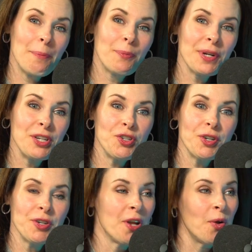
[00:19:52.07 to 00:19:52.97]
I'm pretty
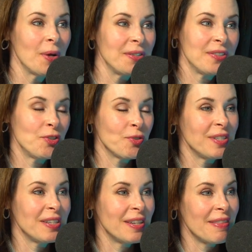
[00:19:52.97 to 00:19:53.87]
sure no one's
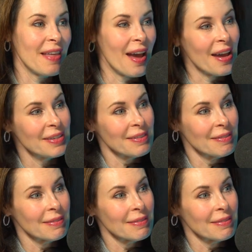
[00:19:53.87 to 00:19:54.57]
interested in that.